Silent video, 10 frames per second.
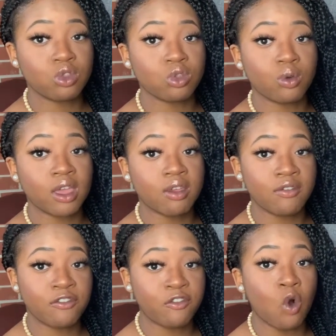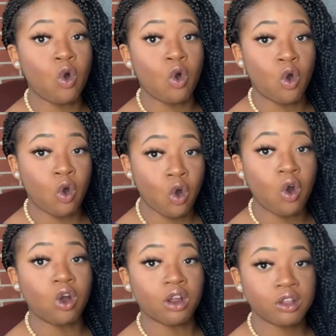3, 4,